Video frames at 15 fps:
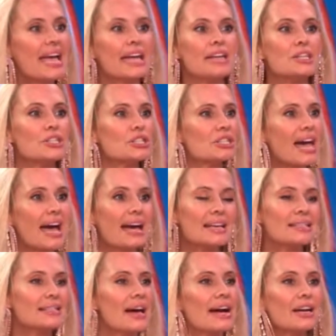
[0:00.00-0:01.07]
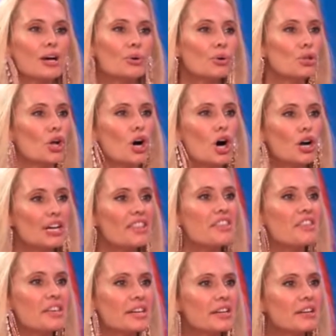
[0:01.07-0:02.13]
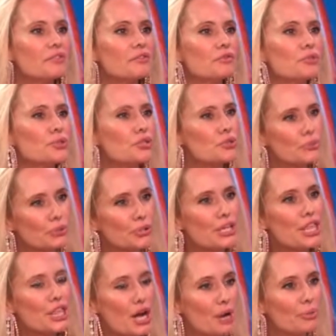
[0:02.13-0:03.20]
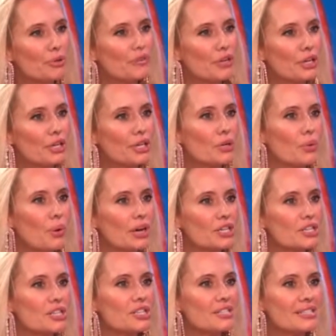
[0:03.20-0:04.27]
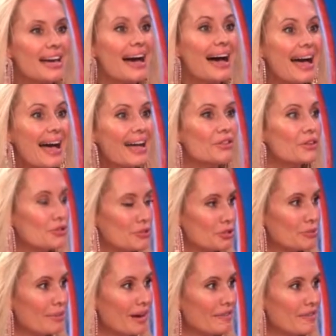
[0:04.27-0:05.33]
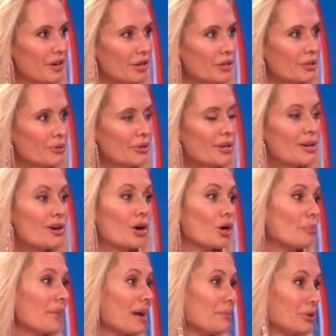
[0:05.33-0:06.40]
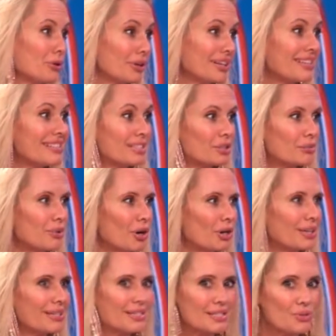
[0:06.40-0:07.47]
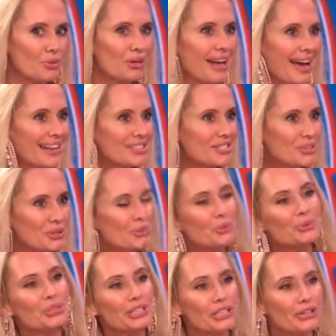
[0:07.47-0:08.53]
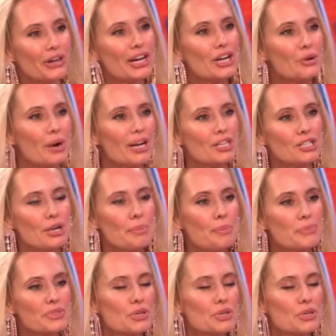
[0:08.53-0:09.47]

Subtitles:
And just as I go along and think of just really thought-provoking questions, I add those to my phone. Or maybe you're at a dinner party and someone asks you a really great question.